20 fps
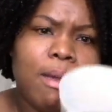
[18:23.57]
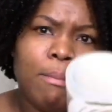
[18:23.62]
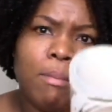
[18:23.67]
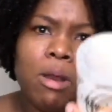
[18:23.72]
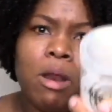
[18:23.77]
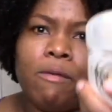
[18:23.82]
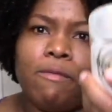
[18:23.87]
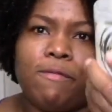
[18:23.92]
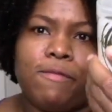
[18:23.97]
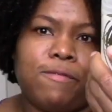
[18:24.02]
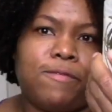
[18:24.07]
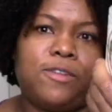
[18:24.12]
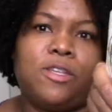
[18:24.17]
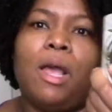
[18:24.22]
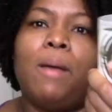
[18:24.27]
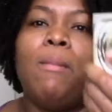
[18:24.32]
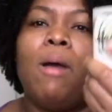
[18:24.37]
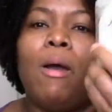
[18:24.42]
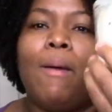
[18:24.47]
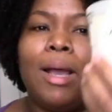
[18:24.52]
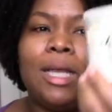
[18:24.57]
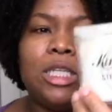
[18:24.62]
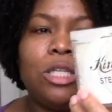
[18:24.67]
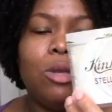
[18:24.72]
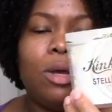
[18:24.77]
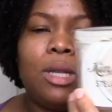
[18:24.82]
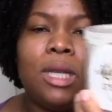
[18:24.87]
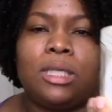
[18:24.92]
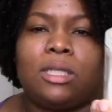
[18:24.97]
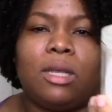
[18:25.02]
But if somehow I
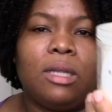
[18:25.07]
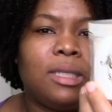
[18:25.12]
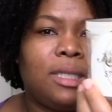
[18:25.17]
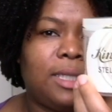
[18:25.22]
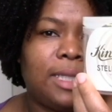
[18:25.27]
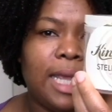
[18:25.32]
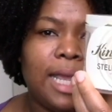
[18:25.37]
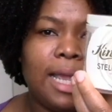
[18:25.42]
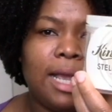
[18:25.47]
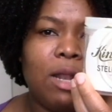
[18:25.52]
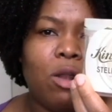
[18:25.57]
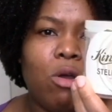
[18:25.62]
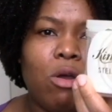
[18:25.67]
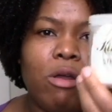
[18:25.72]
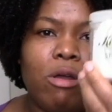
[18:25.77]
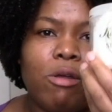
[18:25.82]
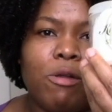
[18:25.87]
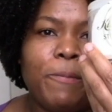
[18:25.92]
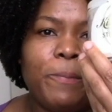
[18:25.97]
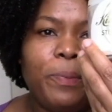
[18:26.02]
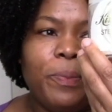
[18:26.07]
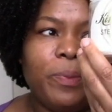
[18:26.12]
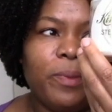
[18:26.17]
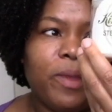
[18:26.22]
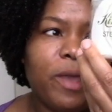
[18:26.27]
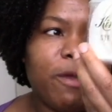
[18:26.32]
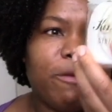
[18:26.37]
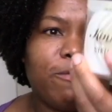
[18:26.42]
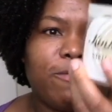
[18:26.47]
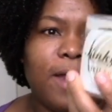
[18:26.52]
saw this on sale or
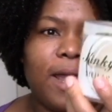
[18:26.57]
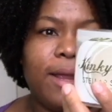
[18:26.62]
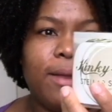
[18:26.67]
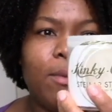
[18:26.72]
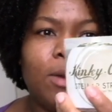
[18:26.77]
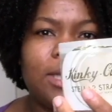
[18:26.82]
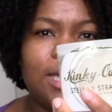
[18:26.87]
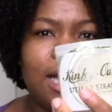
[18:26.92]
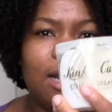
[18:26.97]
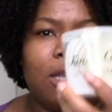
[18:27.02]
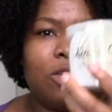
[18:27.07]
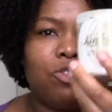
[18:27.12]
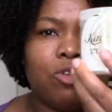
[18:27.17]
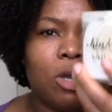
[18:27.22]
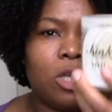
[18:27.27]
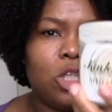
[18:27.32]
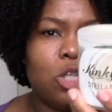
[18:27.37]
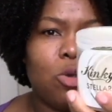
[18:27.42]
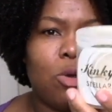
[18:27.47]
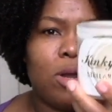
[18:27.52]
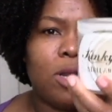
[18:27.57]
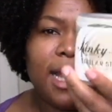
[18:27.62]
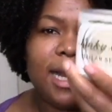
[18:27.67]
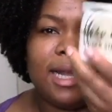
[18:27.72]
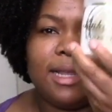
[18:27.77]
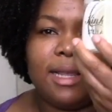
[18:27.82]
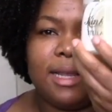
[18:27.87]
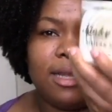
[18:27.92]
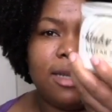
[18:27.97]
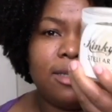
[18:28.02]
if I was at a drugstore
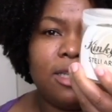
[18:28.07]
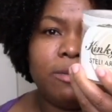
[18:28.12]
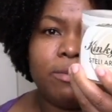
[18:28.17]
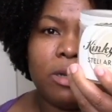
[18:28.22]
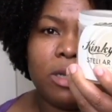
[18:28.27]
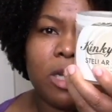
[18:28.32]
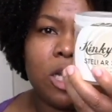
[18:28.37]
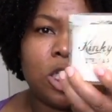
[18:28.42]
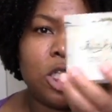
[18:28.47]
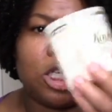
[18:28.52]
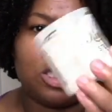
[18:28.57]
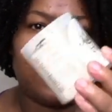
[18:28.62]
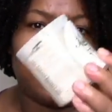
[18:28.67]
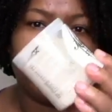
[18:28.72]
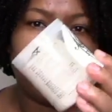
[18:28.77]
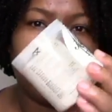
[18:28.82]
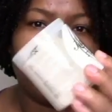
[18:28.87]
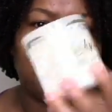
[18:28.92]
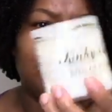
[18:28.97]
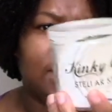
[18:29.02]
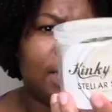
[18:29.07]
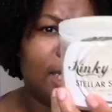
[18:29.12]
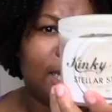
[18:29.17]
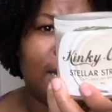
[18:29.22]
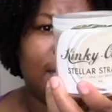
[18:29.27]
and needed a deep conditioner, like I wouldn't